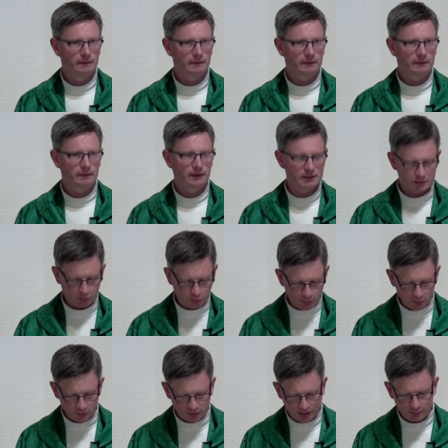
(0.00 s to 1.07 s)
There's a woman
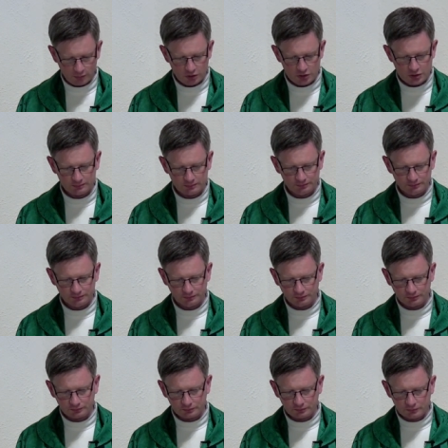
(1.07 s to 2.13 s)
with a hemorrhage
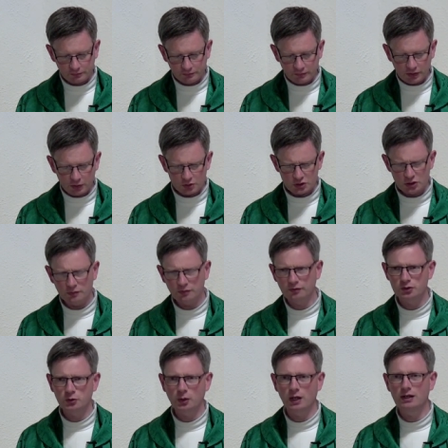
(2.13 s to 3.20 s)
who has suffered for
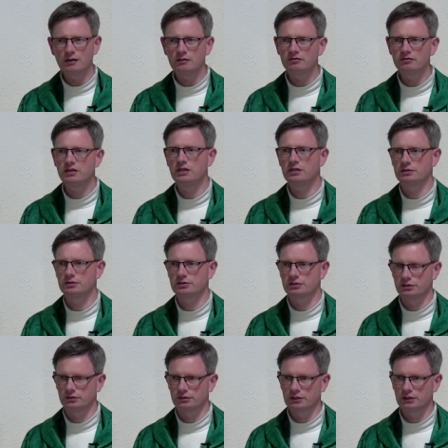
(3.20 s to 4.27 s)
twelve years
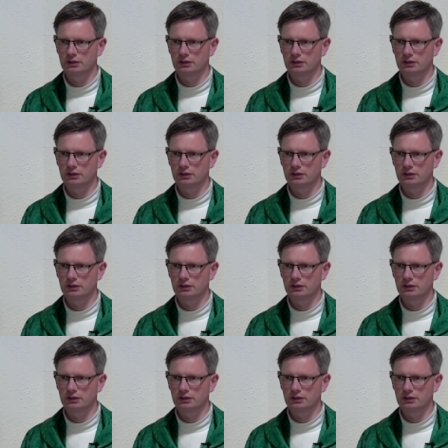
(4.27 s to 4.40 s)
under it.